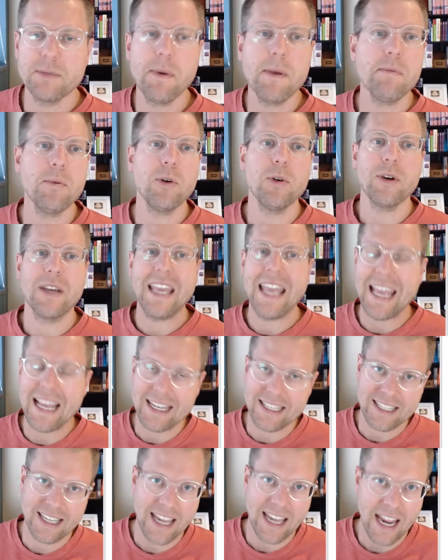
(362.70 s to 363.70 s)
people who
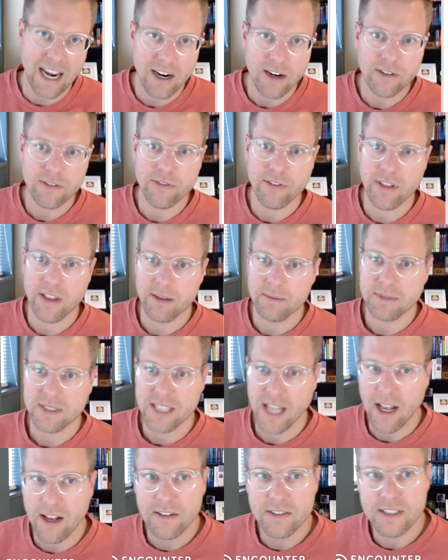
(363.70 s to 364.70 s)
can't care for
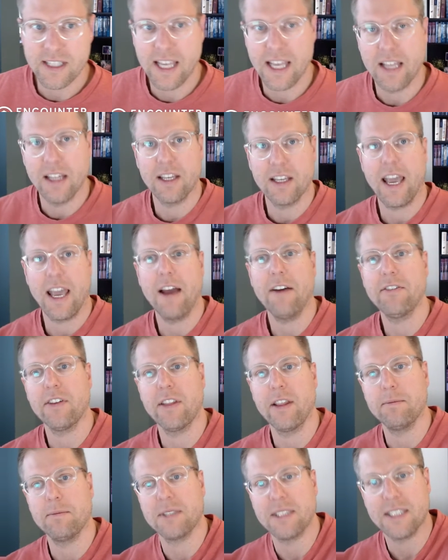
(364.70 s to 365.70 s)
themselves, can't look after
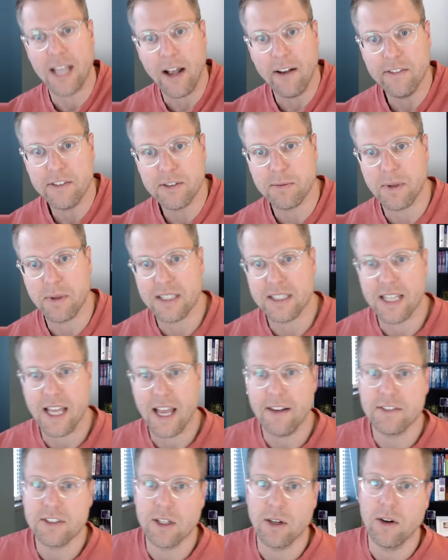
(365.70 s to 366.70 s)
themselves because they
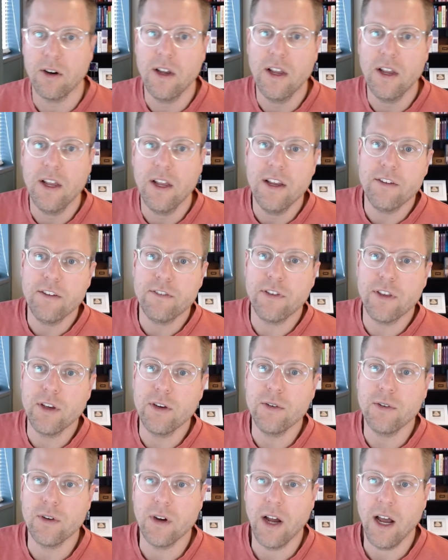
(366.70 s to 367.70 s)
have so
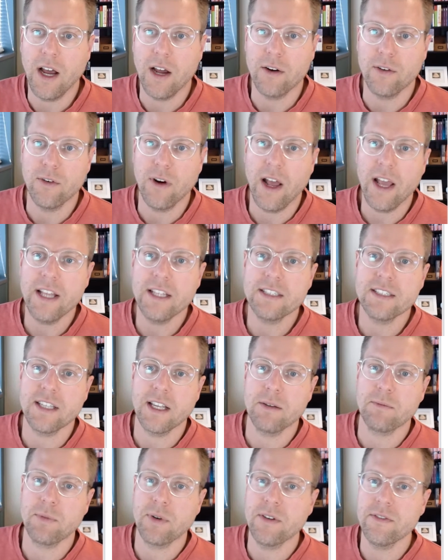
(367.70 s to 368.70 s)
few rights
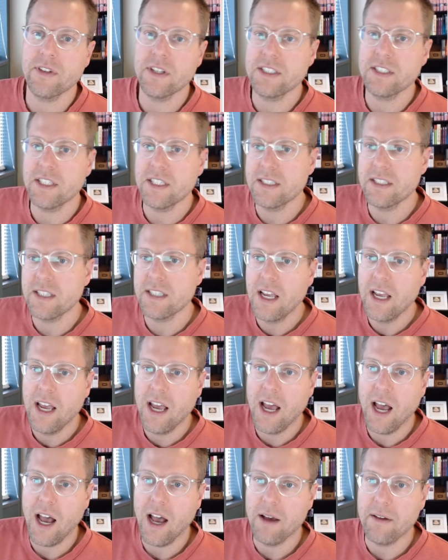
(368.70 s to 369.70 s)
and privileges.
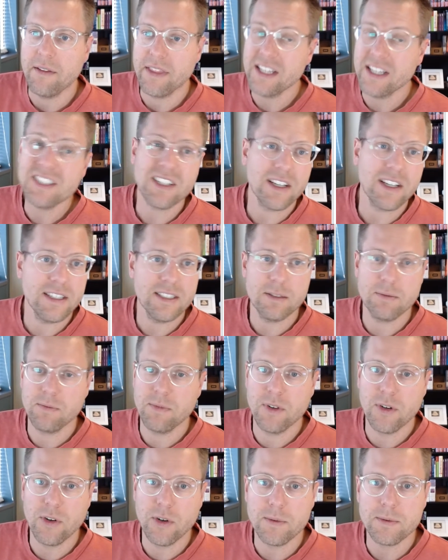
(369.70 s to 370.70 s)
These
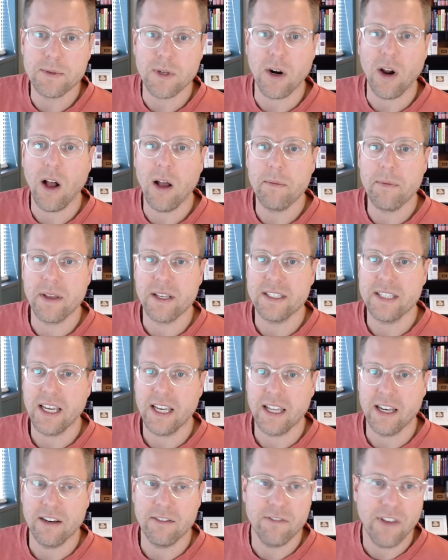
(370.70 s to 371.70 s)
groups are all being
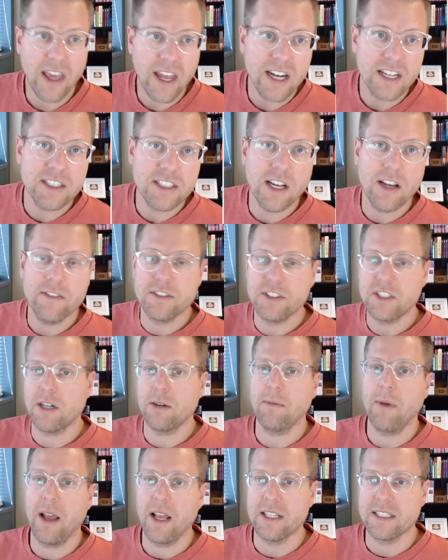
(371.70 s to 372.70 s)
taken advantage of, and
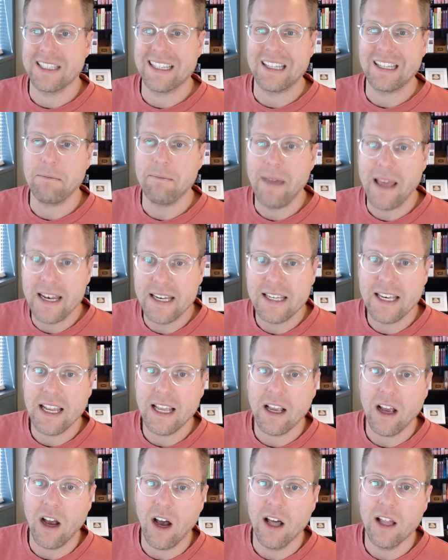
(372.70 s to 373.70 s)
Jeremiah is
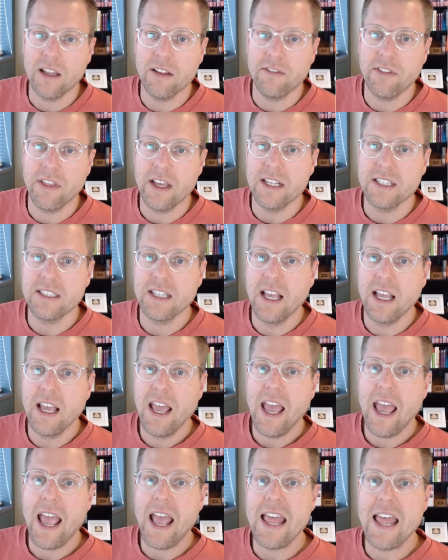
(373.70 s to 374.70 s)
lamenting all of this.
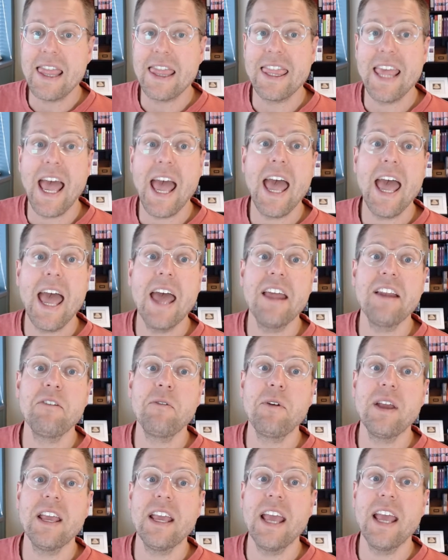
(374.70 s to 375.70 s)
And then
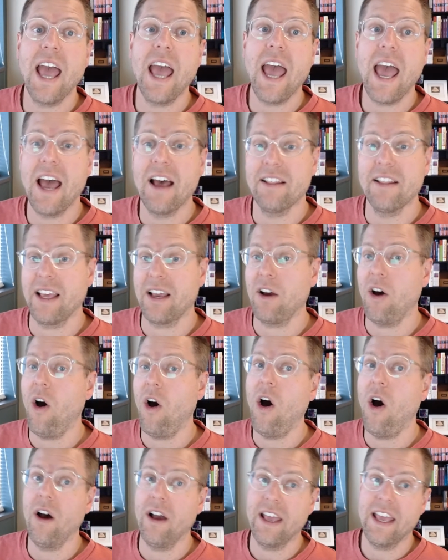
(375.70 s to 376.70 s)
we had like,
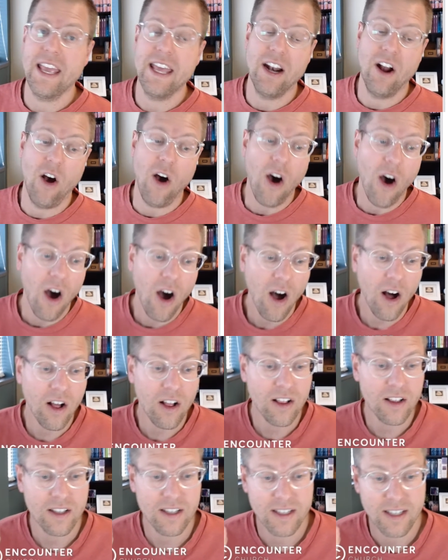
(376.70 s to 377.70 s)
oh, it
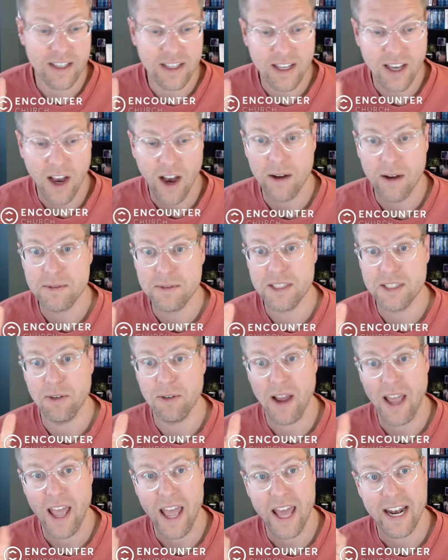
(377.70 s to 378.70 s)
all comes
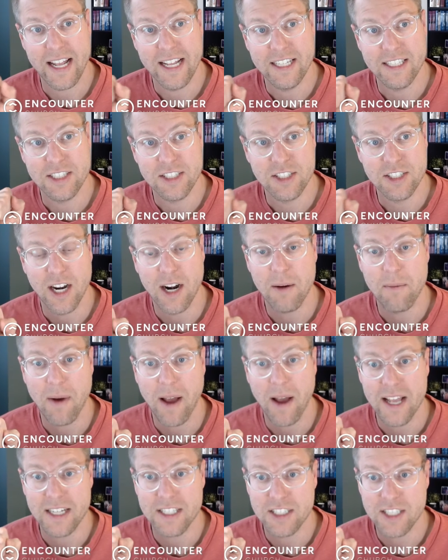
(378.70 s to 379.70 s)
to a head in
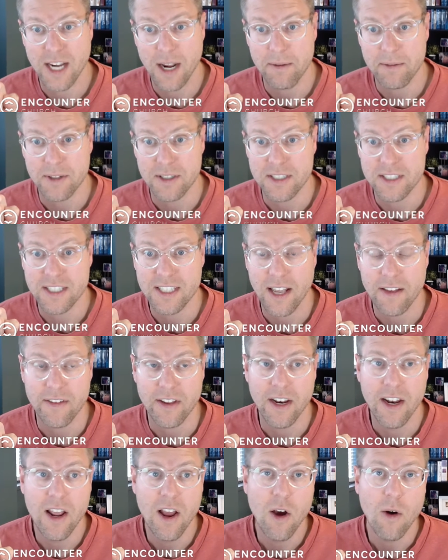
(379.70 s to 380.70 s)
Jeremiah chapter
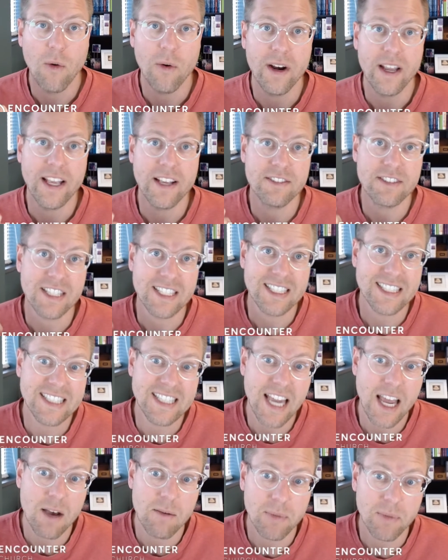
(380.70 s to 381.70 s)
7, where he gives this
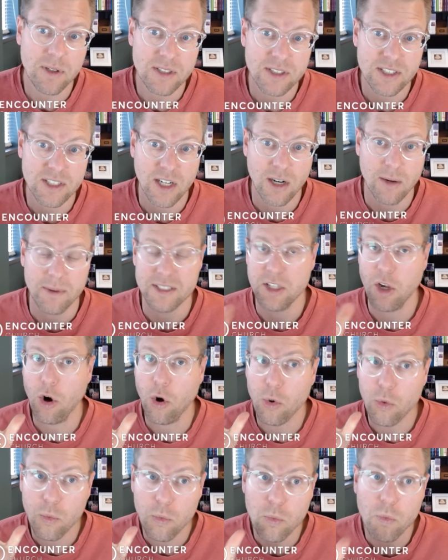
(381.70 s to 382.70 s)
temple sermon, this
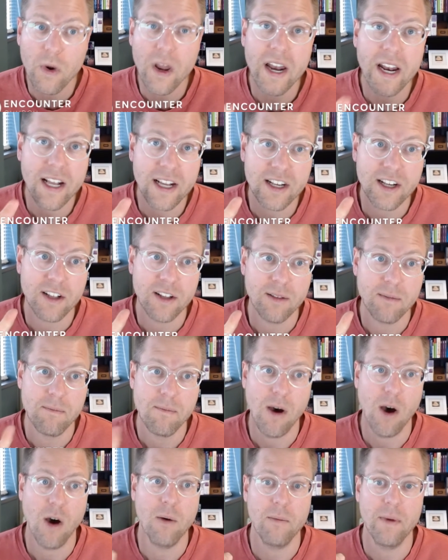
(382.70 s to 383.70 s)
critical
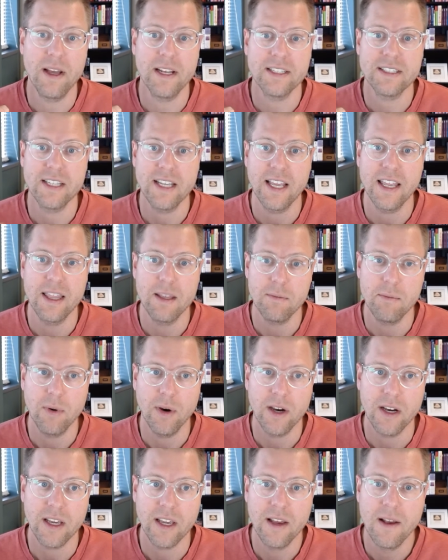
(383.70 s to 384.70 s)
moment in the
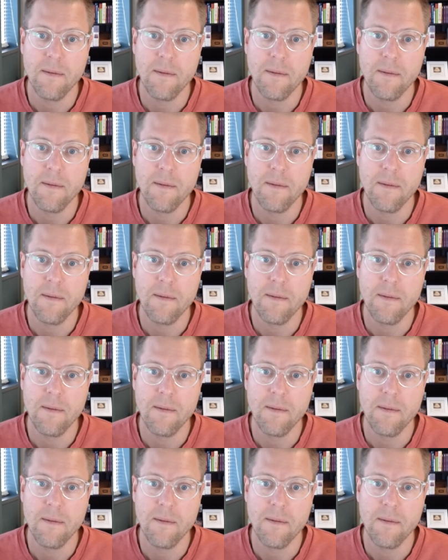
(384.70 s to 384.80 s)
book.